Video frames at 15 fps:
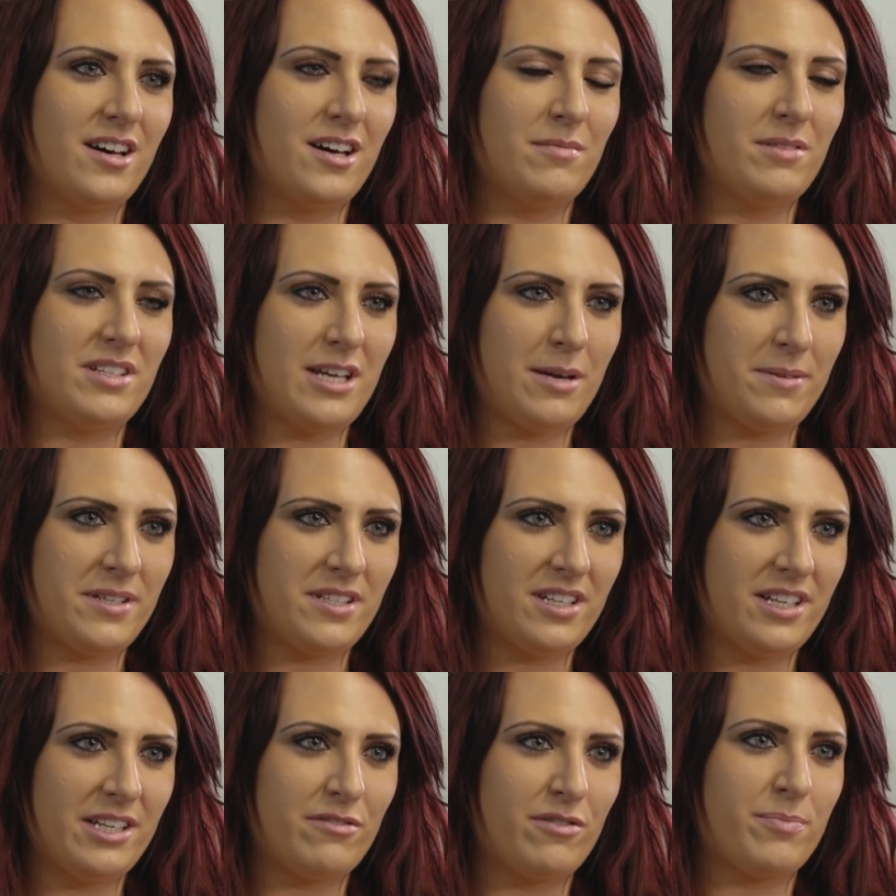I'm the Deputy
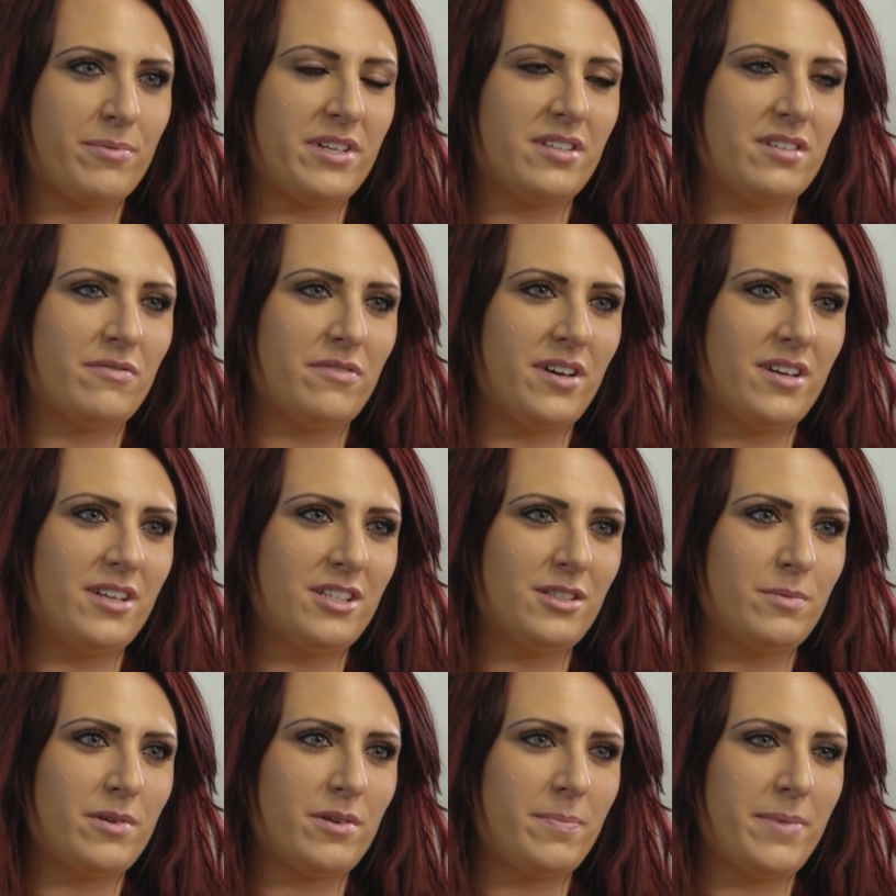Leader of Britain First.
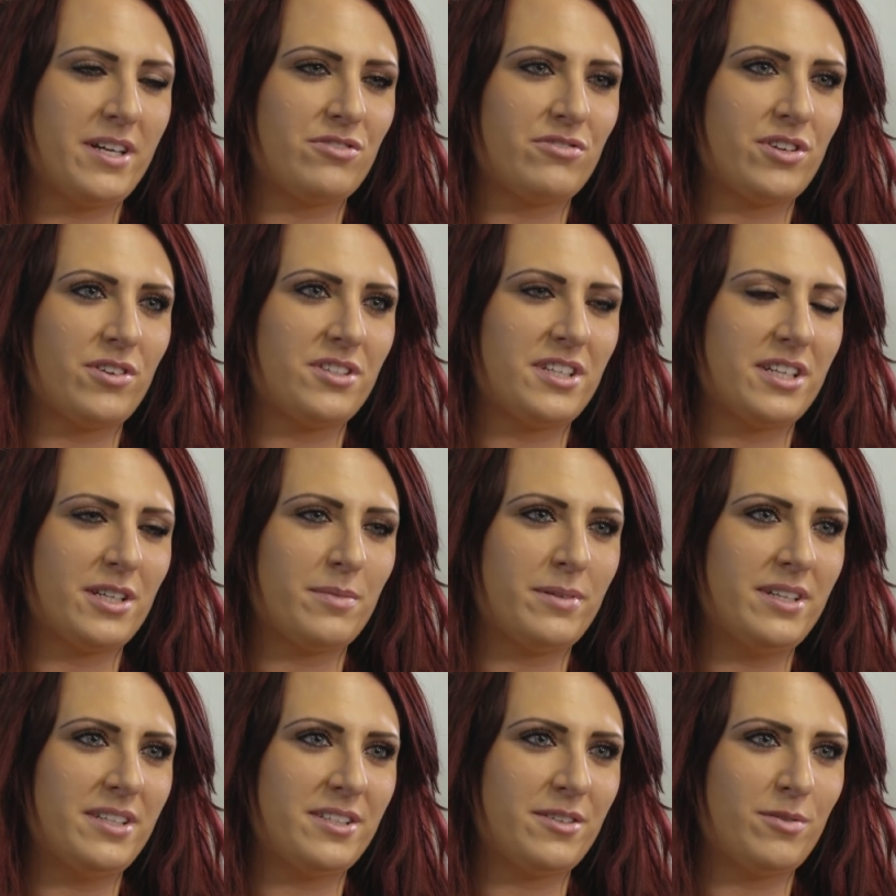We're a patriotic
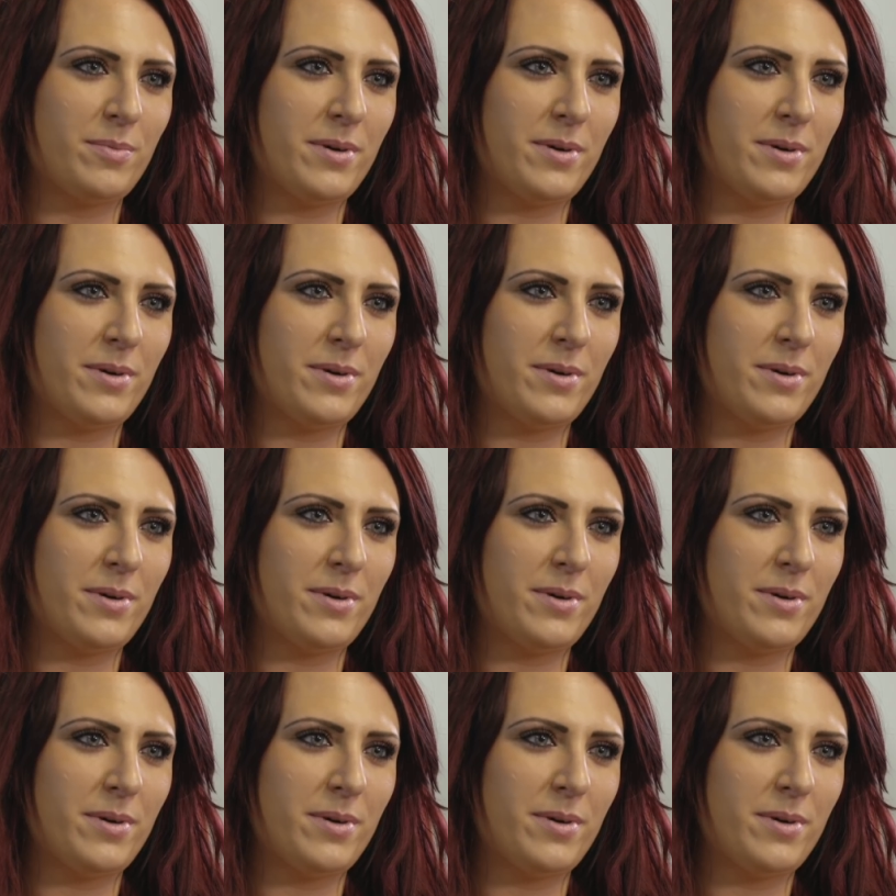political